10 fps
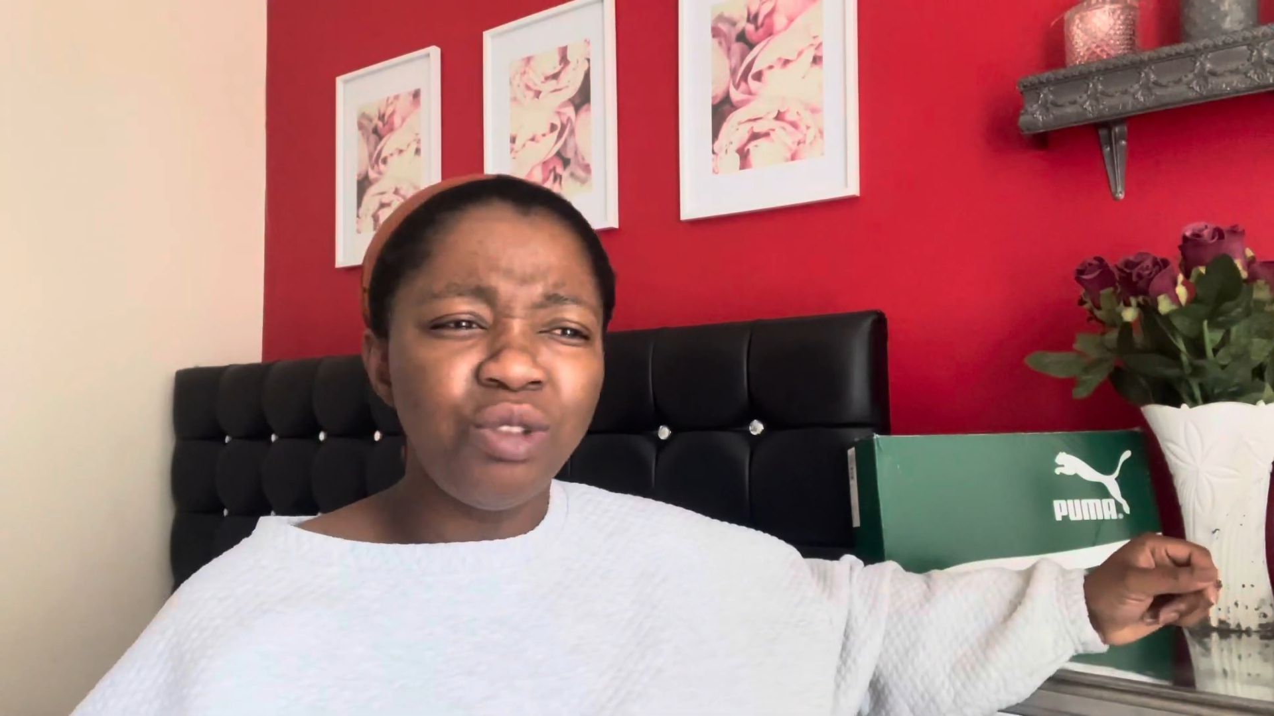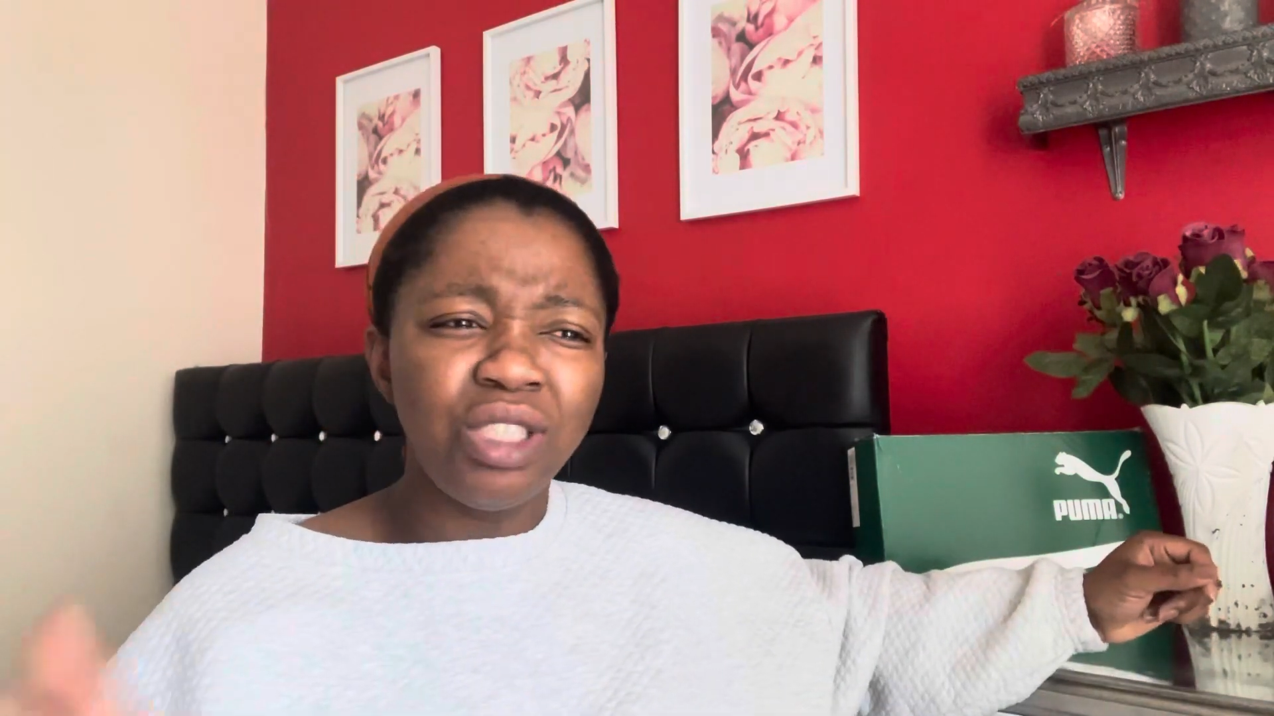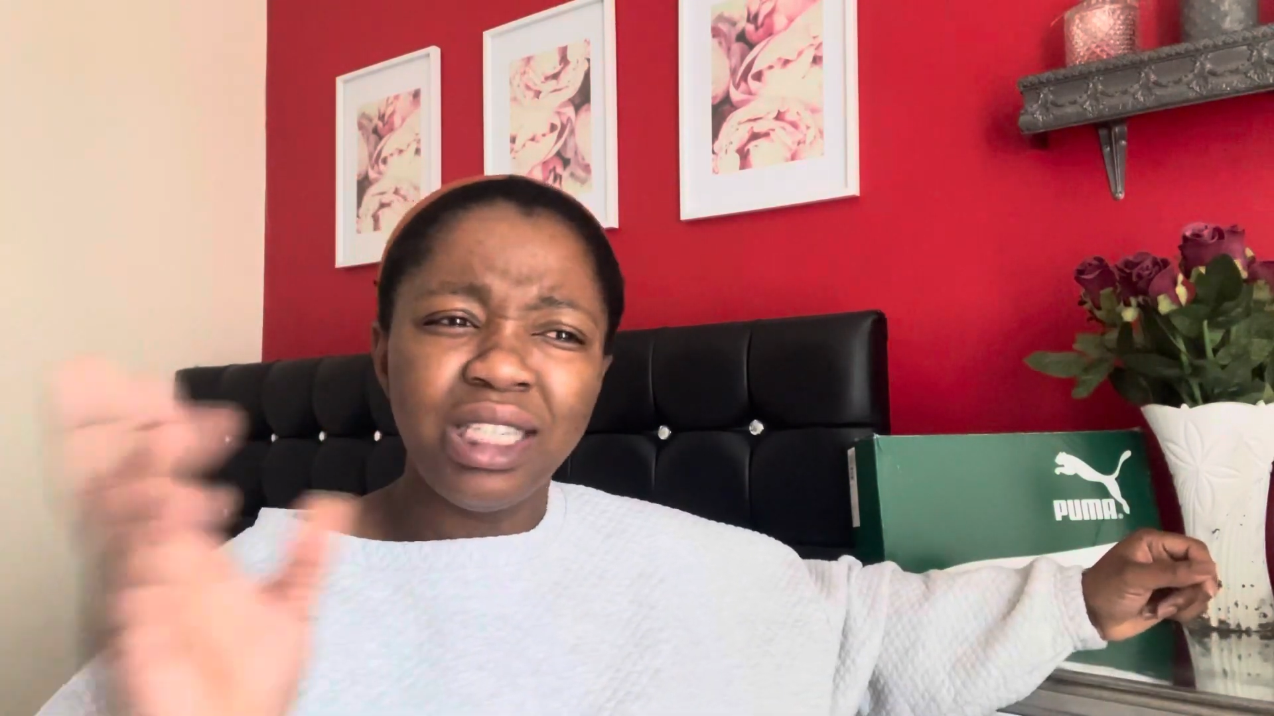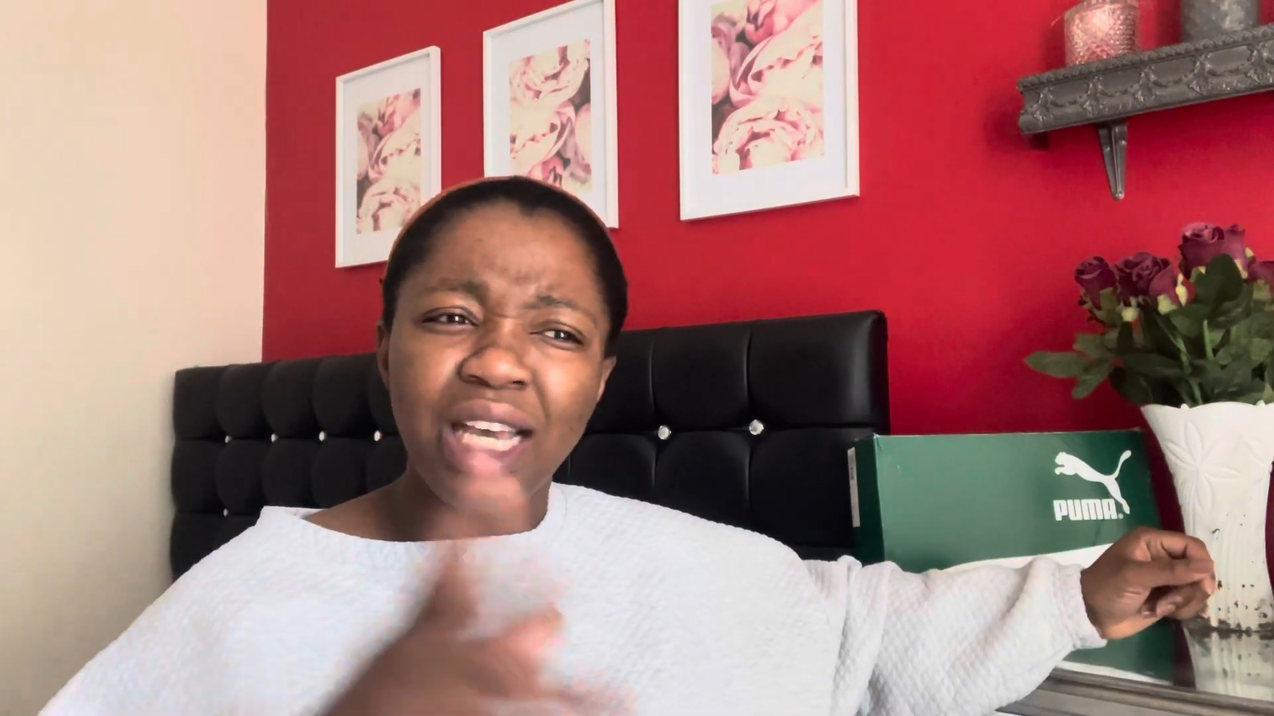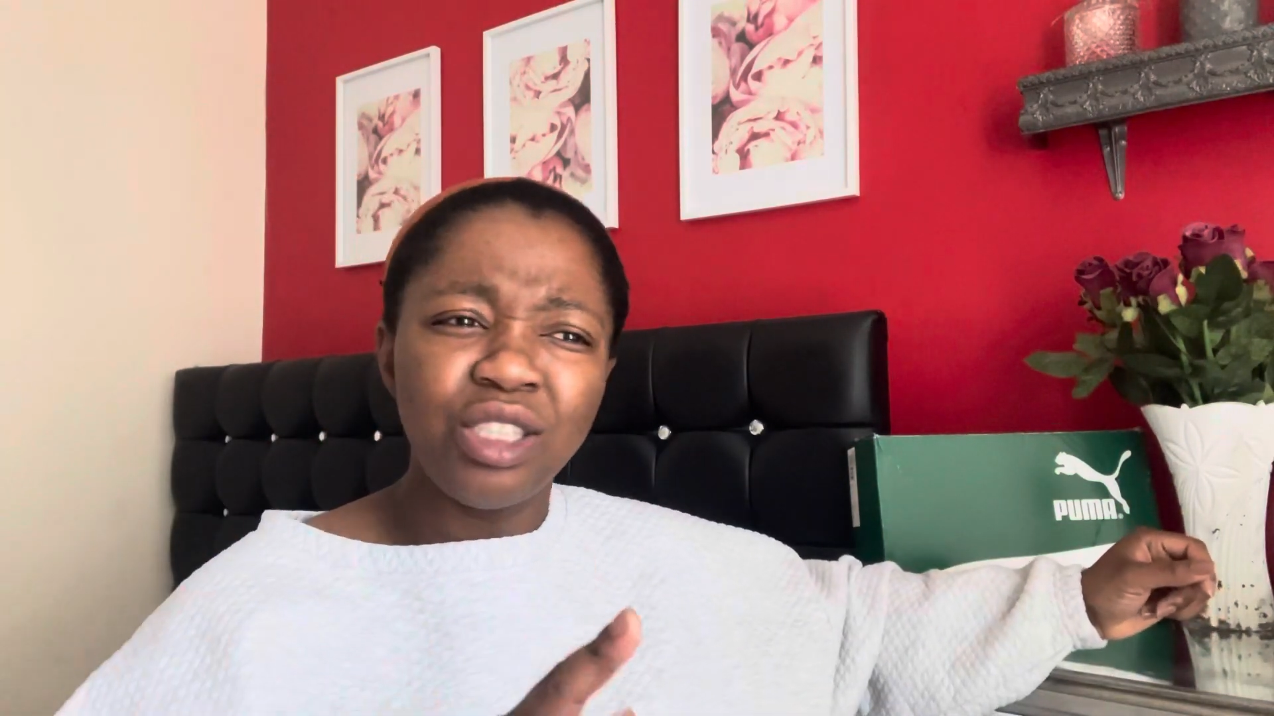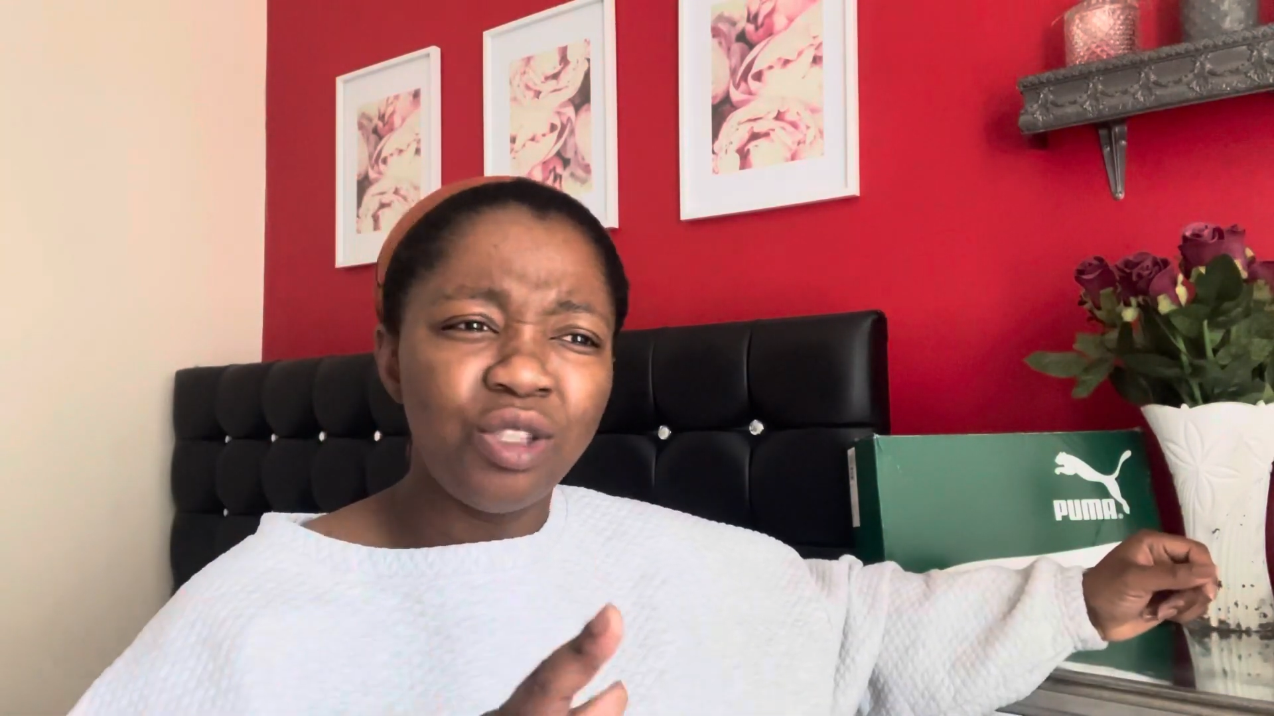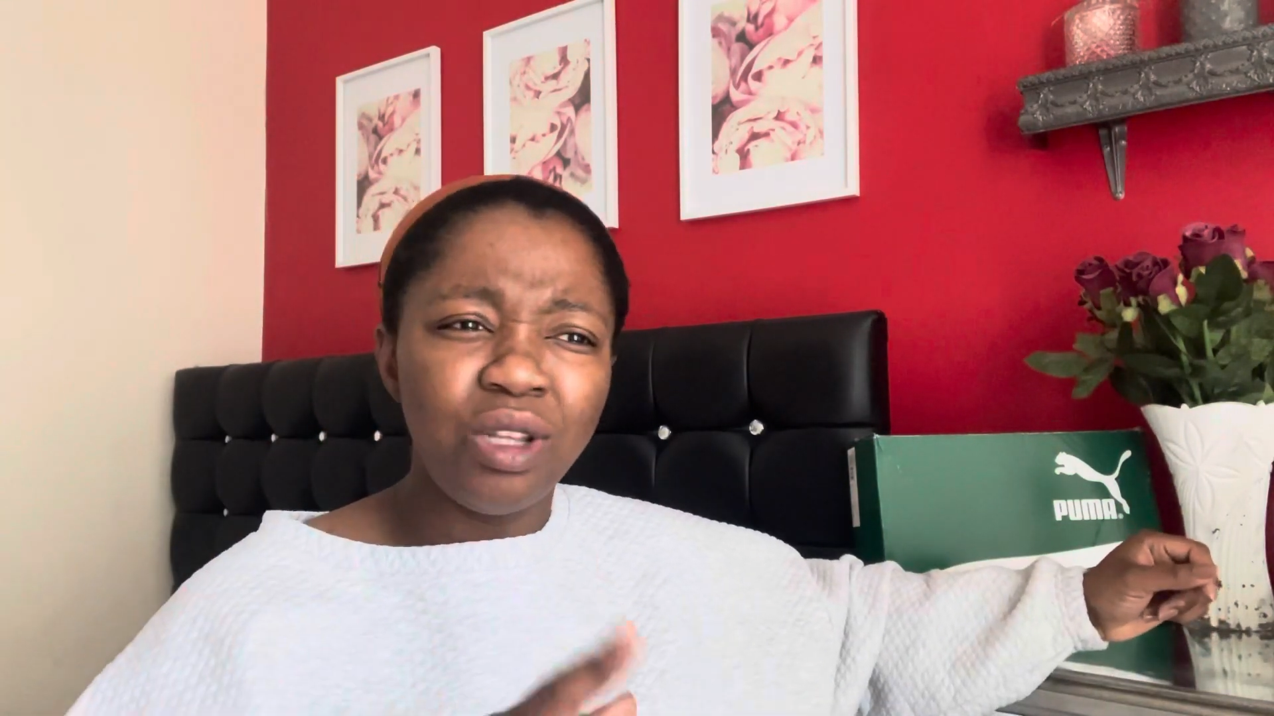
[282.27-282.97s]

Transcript: She gets